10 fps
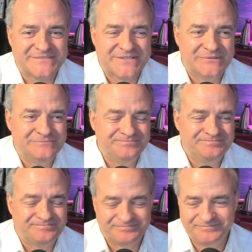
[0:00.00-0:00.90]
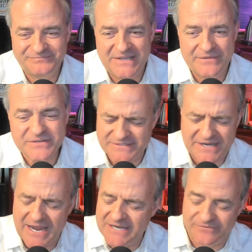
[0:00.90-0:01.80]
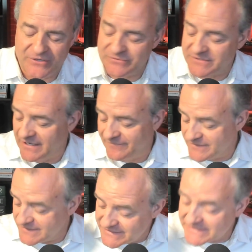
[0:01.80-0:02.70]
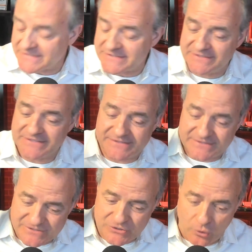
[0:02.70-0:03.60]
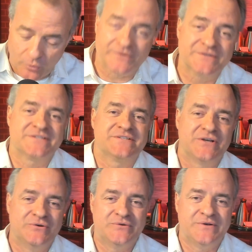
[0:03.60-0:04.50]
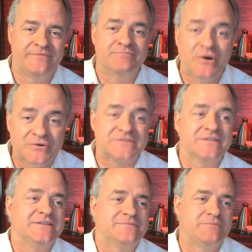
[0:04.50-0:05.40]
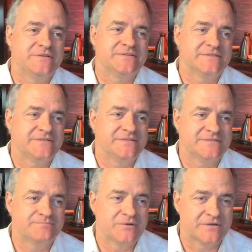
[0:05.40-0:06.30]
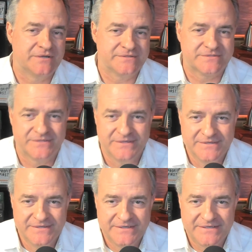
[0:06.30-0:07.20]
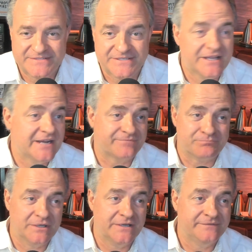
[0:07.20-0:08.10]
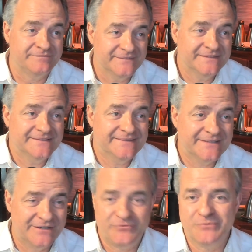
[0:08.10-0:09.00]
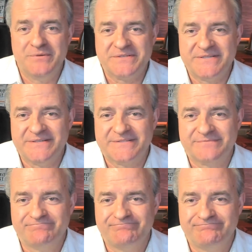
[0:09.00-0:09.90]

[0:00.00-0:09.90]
So yeah, this cash flow stuff is just the cornerstone of most of these businesses because it's the lifeblood of your business.